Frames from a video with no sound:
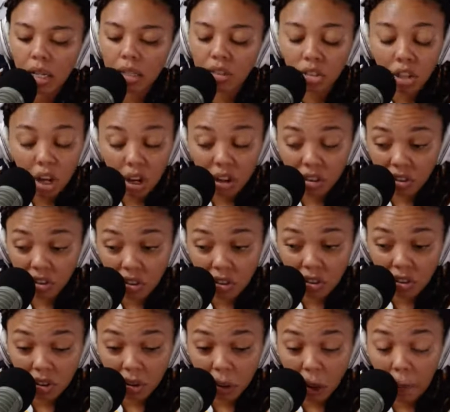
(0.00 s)
does,
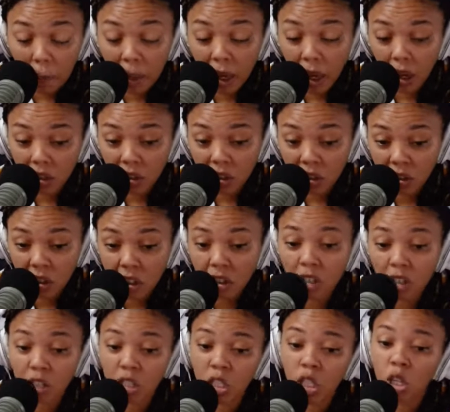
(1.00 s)
because it's still
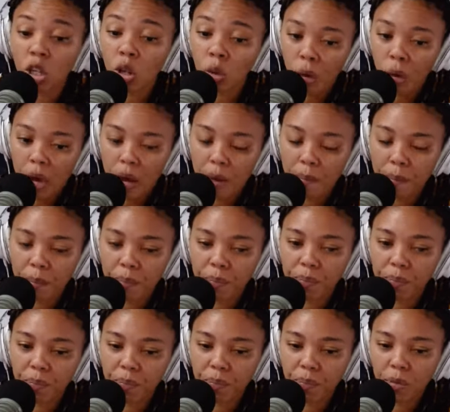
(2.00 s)
continuing,
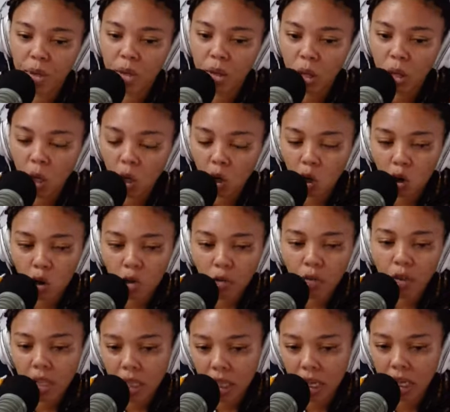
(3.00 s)

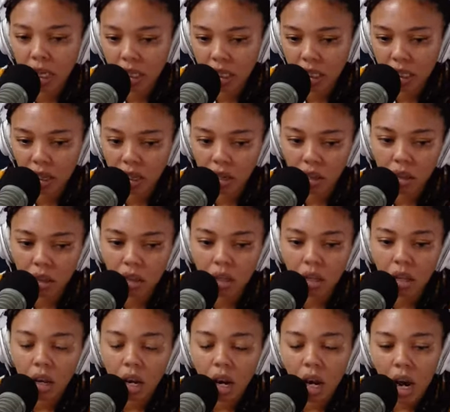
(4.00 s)
COVID-19
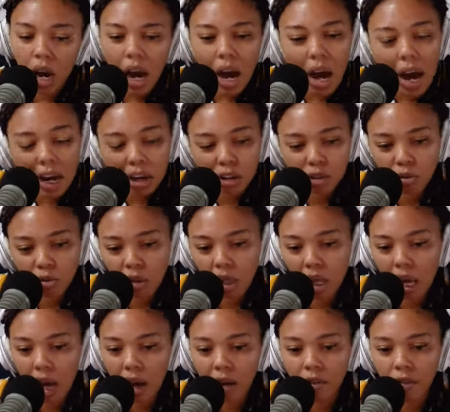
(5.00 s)
actually
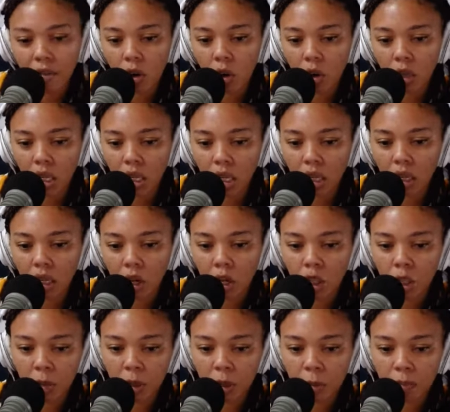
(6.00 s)
have on the
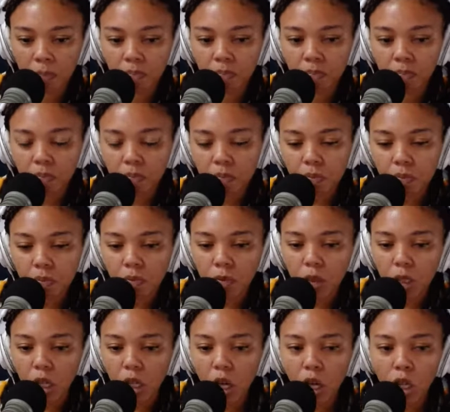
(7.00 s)
economy?
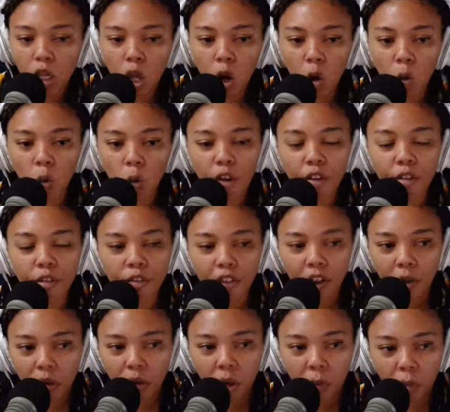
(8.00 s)
Now,
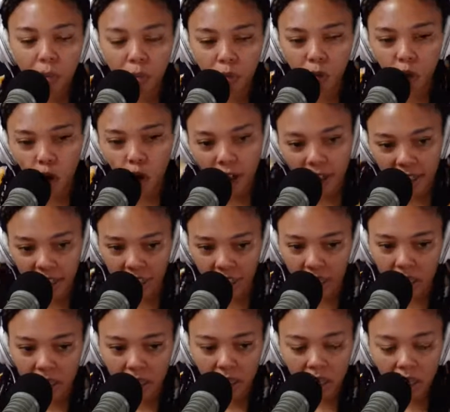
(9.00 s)
very broadly,
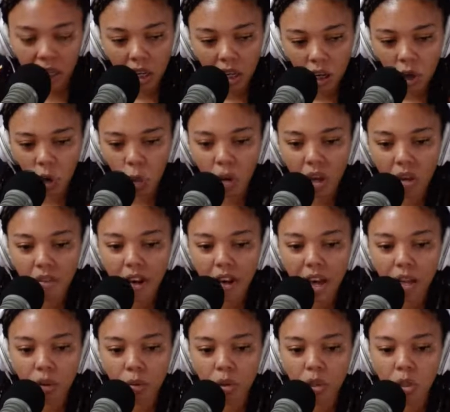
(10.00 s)
we have
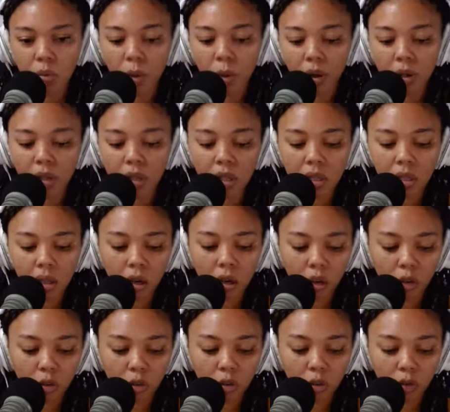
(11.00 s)
had responses
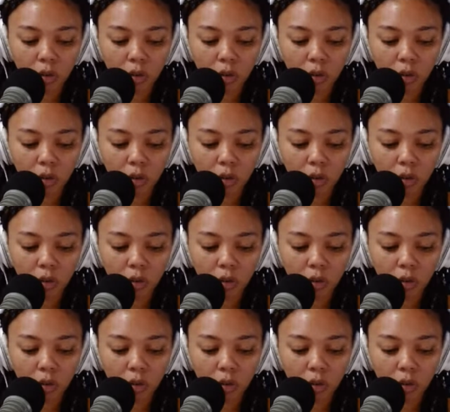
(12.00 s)
of